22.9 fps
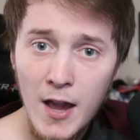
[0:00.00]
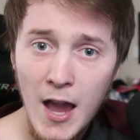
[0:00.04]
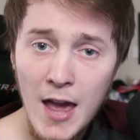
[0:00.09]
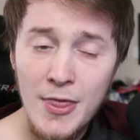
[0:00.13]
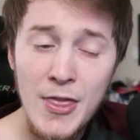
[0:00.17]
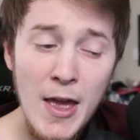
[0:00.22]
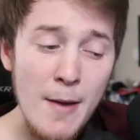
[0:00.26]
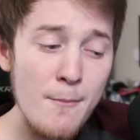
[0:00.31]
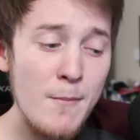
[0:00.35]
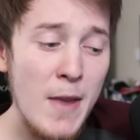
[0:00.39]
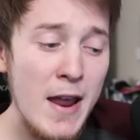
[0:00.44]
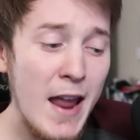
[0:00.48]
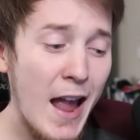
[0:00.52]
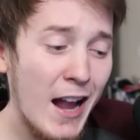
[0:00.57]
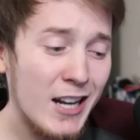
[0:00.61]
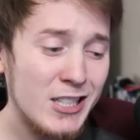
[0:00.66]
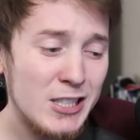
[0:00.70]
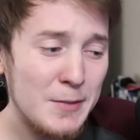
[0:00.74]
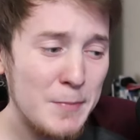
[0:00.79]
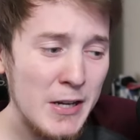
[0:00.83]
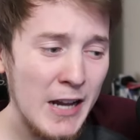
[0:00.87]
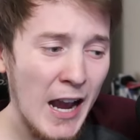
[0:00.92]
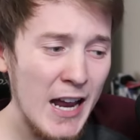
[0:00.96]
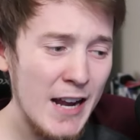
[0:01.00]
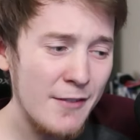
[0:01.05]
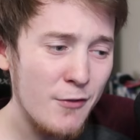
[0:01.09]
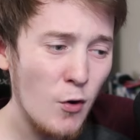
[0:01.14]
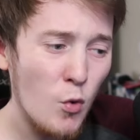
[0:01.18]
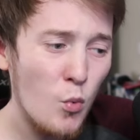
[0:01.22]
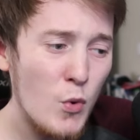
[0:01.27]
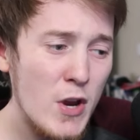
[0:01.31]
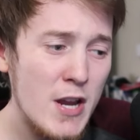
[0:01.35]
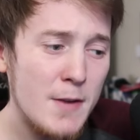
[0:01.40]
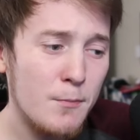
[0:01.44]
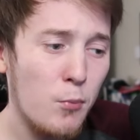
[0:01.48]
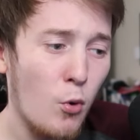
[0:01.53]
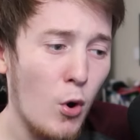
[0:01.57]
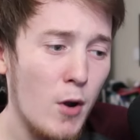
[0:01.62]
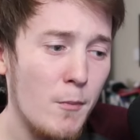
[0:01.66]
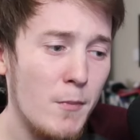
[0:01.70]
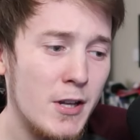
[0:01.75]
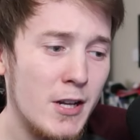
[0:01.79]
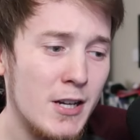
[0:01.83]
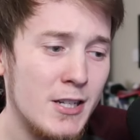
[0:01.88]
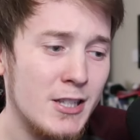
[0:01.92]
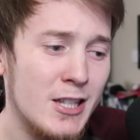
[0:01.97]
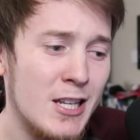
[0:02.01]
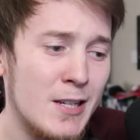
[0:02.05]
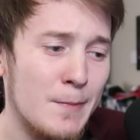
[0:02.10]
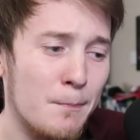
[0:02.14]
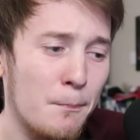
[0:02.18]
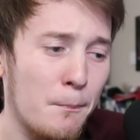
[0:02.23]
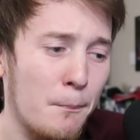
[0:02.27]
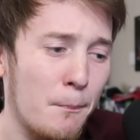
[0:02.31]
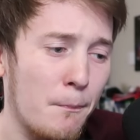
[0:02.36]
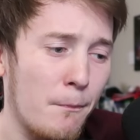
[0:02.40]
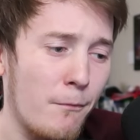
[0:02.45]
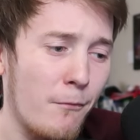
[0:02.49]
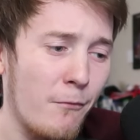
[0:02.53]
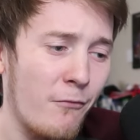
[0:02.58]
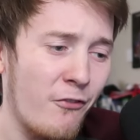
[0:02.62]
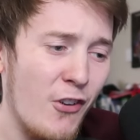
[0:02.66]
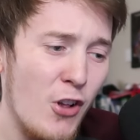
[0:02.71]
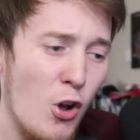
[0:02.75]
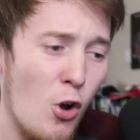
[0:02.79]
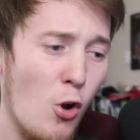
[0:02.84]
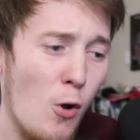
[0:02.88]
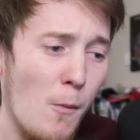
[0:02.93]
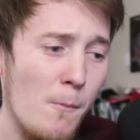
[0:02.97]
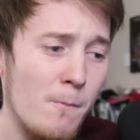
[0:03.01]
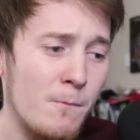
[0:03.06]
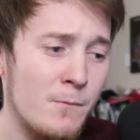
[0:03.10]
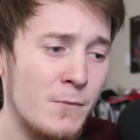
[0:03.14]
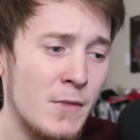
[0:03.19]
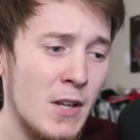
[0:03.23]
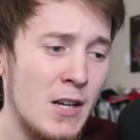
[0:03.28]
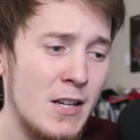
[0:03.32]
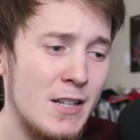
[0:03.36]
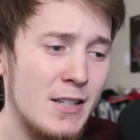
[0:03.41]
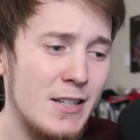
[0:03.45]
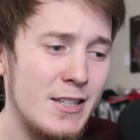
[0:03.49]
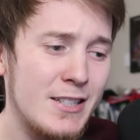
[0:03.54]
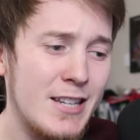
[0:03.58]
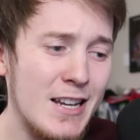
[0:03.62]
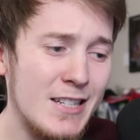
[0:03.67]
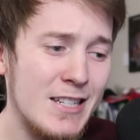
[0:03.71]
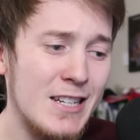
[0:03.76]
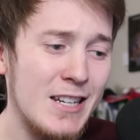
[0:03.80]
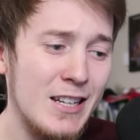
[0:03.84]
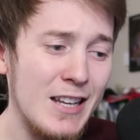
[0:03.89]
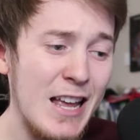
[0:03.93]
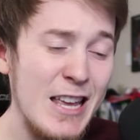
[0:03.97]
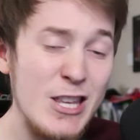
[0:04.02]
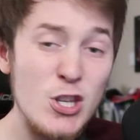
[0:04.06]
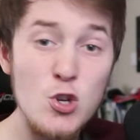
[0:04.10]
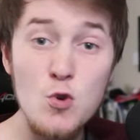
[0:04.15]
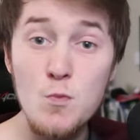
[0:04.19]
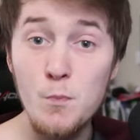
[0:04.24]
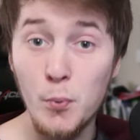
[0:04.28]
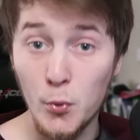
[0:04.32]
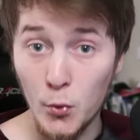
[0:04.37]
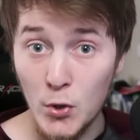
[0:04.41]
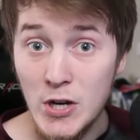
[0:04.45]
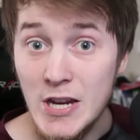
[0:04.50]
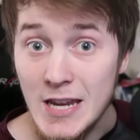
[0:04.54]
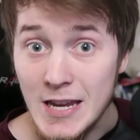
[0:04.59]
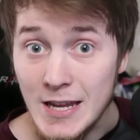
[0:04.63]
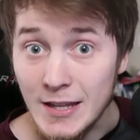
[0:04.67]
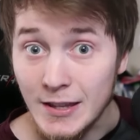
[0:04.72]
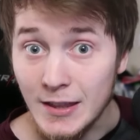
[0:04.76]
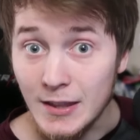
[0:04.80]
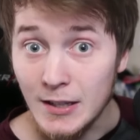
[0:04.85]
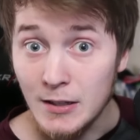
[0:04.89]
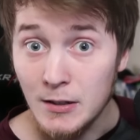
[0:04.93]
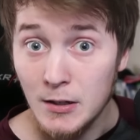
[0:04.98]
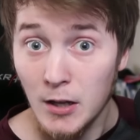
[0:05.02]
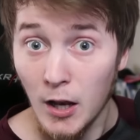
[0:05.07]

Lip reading: And that may actually be kind of a weak point, because this film doesn't let you breathe.